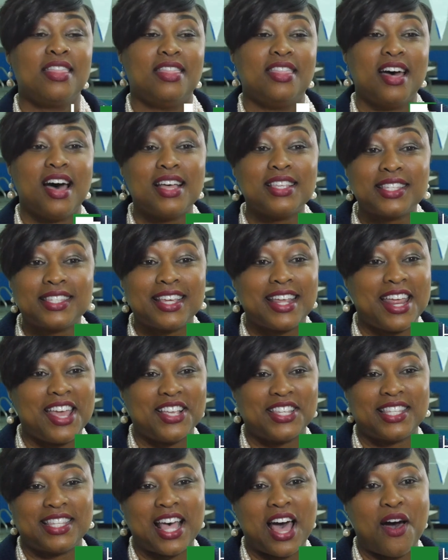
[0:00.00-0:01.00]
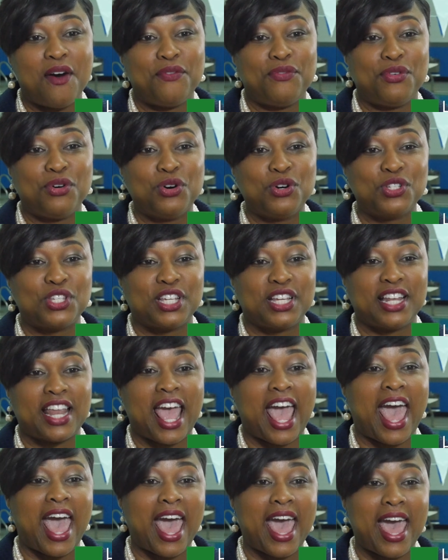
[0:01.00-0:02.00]
The City of South Fullerton
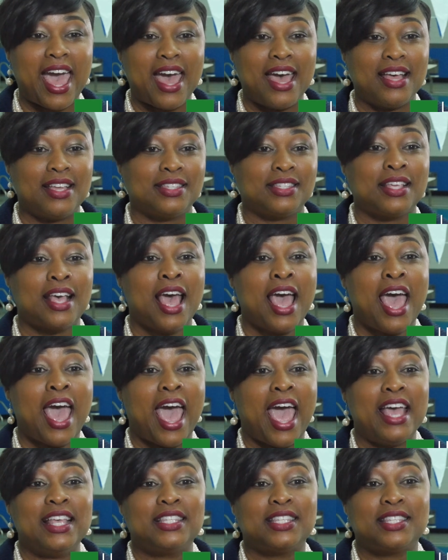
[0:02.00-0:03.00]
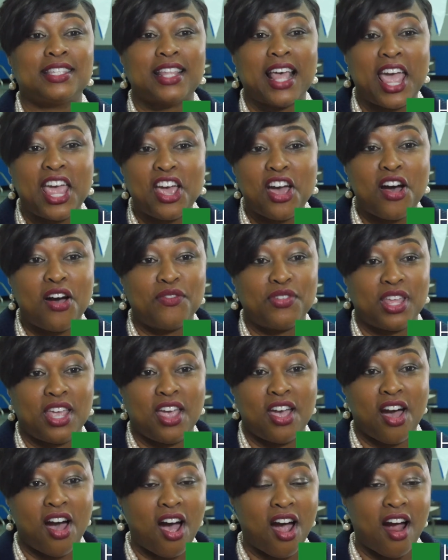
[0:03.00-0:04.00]
has a
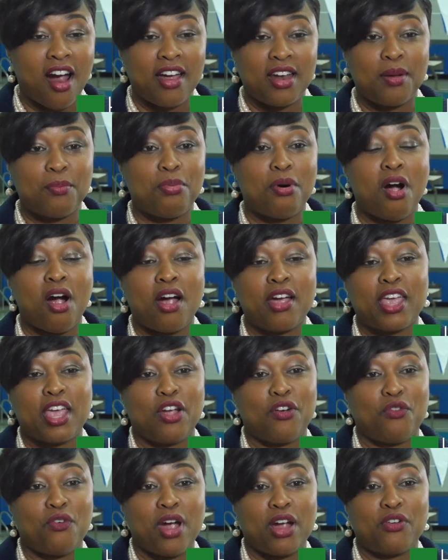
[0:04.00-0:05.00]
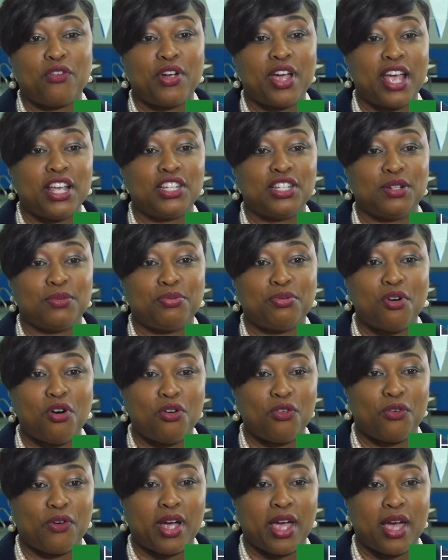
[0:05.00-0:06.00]
state-of-the-art park and recreation
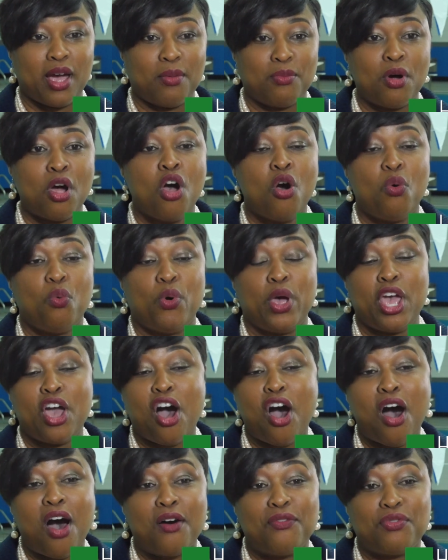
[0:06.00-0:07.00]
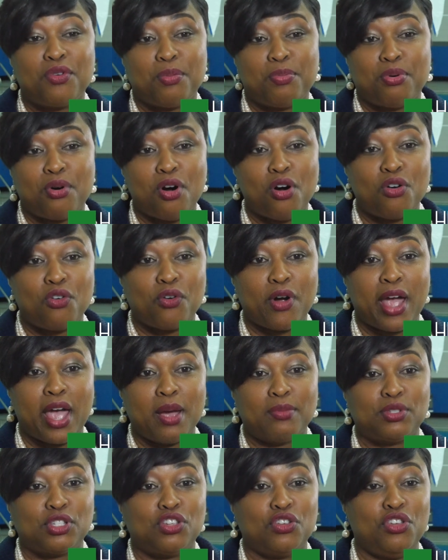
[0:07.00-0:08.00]
program. We offer
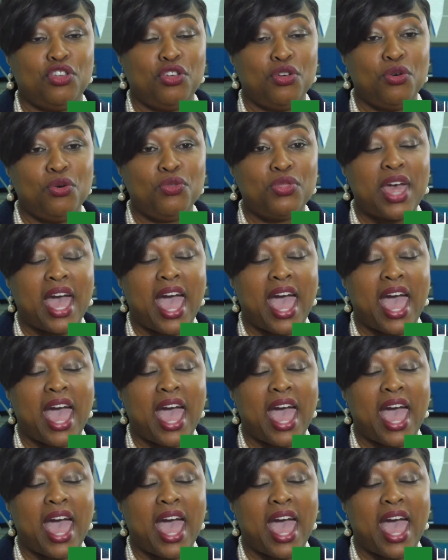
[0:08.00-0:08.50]
programs to youth